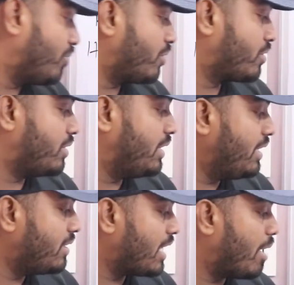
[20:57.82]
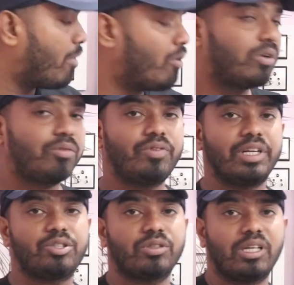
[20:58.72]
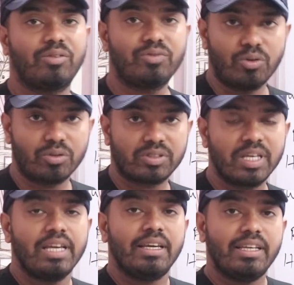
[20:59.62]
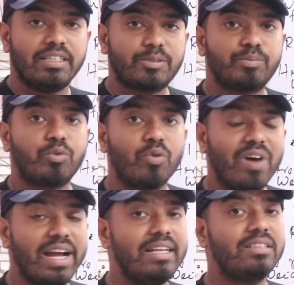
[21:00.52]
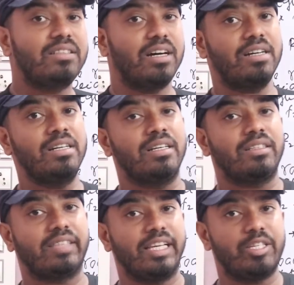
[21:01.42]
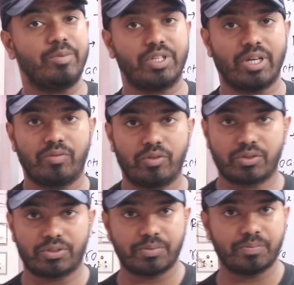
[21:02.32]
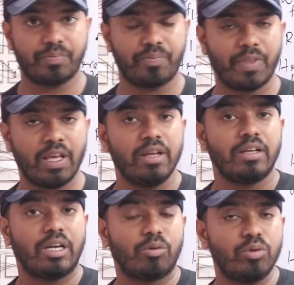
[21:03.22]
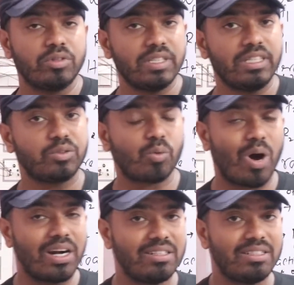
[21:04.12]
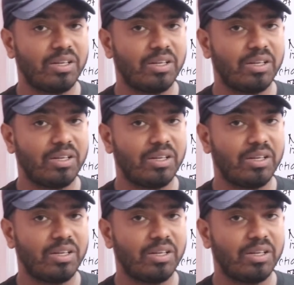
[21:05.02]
force, this amount of frictional force is provide the centripetal force. Now question is, what is the